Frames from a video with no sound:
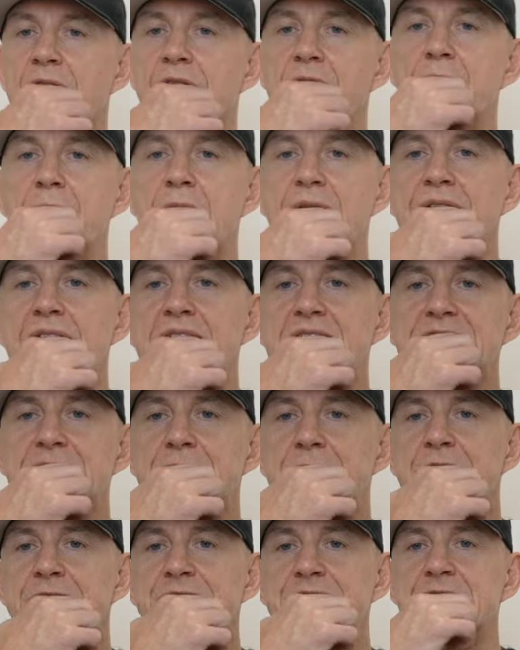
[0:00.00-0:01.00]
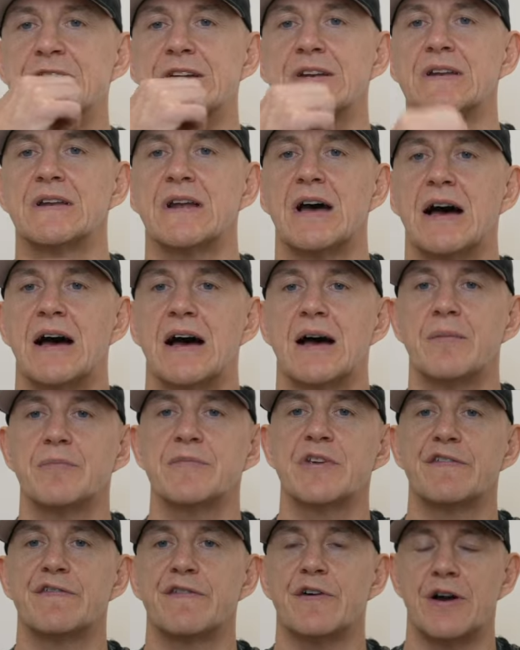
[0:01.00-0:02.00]
Bro, one last question.
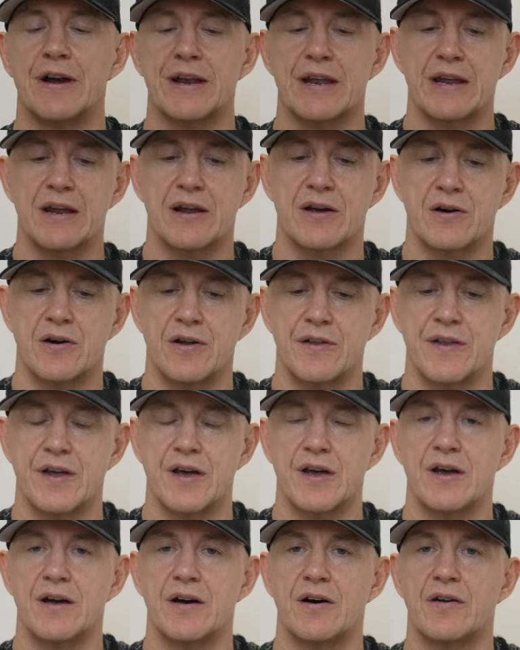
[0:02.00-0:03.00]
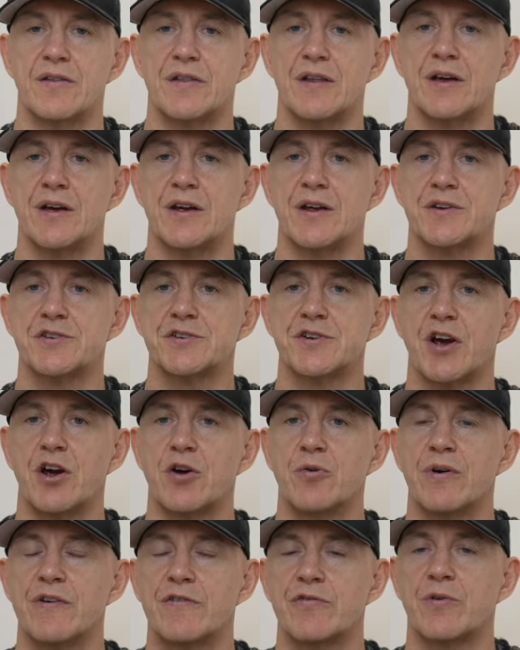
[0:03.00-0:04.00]
Um, you're fighting on the on the
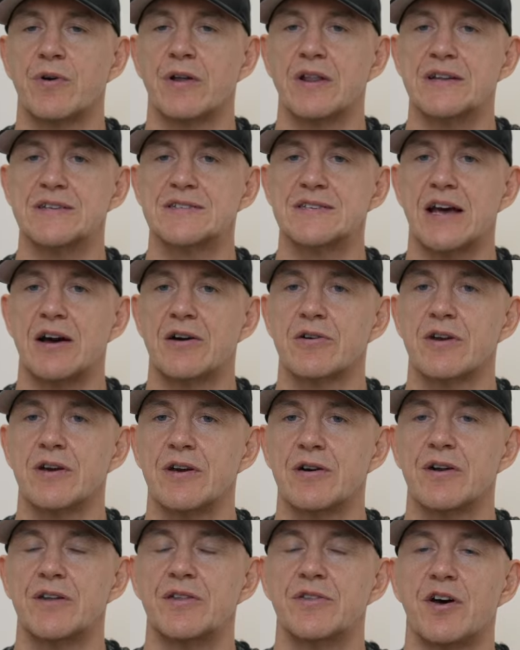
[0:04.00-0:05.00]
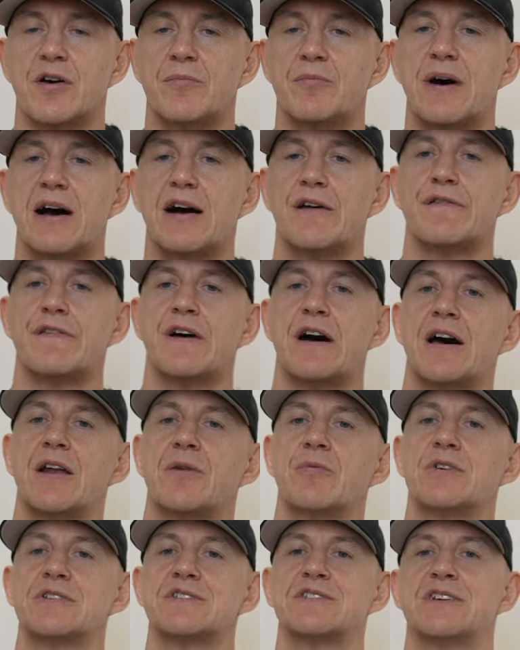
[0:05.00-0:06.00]
show with Quillan Salkilld and Dom Mar
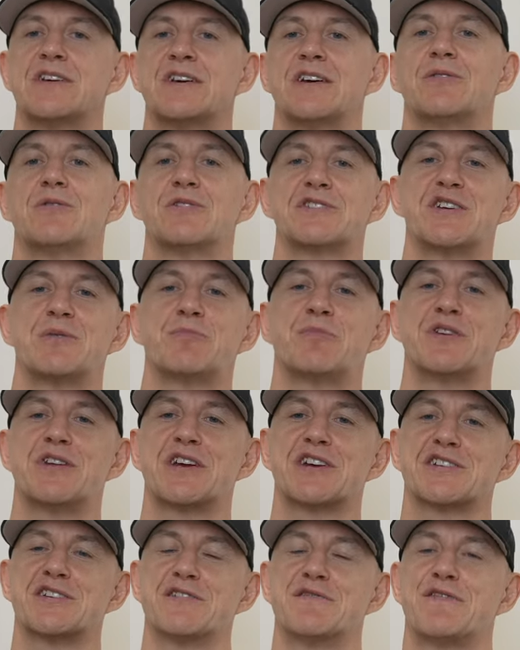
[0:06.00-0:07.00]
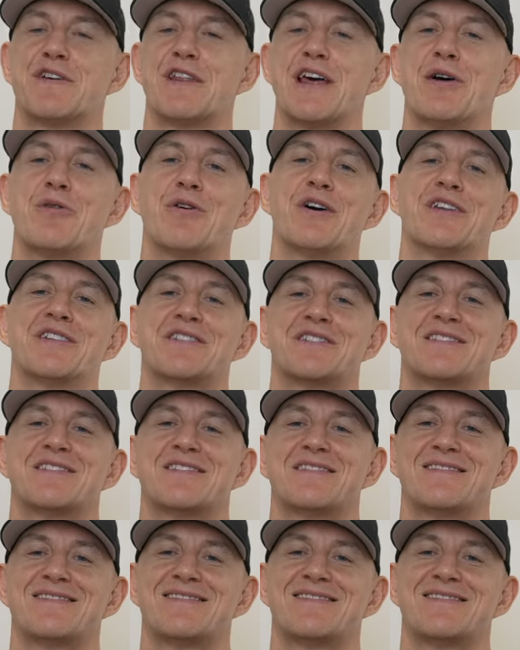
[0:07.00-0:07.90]
Fan. What's your what's your prediction for that one?